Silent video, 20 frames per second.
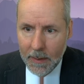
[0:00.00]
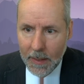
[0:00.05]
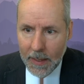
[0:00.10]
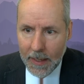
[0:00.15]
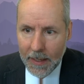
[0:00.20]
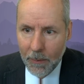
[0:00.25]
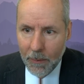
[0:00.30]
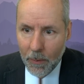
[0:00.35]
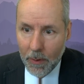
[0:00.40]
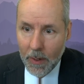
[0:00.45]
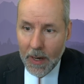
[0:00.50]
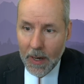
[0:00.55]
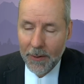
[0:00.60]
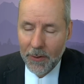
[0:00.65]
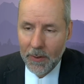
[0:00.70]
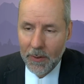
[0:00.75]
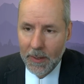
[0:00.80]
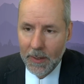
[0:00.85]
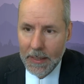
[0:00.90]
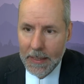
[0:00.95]
And we're
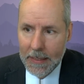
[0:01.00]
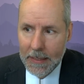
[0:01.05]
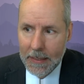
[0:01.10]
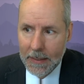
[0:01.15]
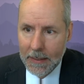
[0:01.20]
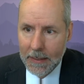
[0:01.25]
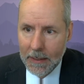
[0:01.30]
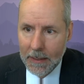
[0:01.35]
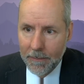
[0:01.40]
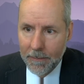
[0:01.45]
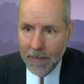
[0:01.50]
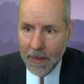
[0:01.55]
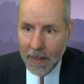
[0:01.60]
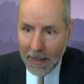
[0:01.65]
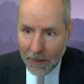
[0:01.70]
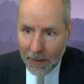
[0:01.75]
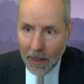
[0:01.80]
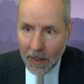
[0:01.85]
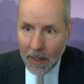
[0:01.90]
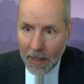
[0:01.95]
actually,
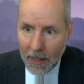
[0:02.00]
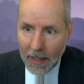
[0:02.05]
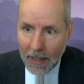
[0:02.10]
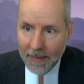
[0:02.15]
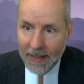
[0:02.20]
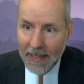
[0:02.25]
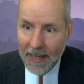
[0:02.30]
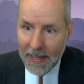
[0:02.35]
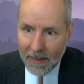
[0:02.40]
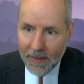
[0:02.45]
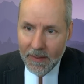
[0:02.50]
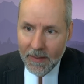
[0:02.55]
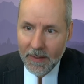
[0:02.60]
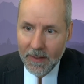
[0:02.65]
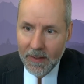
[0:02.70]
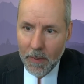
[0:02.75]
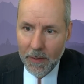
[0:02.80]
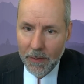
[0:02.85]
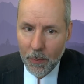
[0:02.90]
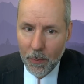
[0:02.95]
at the end of this
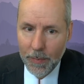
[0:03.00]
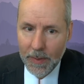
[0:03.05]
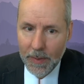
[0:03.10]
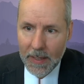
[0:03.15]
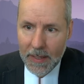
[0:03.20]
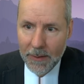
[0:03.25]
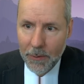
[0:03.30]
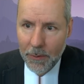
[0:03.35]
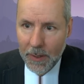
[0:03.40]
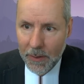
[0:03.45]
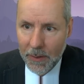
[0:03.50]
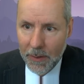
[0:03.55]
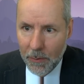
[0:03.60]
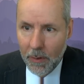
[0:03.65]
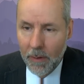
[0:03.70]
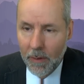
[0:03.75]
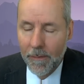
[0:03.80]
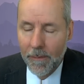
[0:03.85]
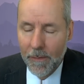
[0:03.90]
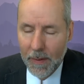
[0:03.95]
month, we'll be entering
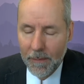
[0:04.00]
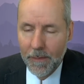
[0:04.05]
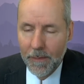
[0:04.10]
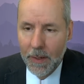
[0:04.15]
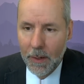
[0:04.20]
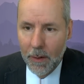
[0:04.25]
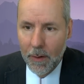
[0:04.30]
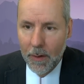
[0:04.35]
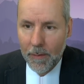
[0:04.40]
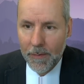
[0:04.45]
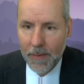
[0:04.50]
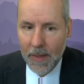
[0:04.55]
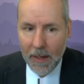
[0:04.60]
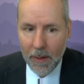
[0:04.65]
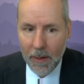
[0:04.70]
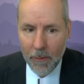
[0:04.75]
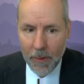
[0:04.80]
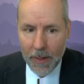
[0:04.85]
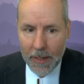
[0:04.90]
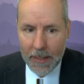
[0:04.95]
our 5th year of
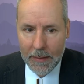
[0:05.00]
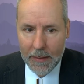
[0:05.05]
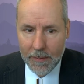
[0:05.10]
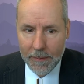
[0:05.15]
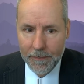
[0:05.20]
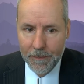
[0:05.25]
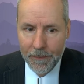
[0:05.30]
that grant.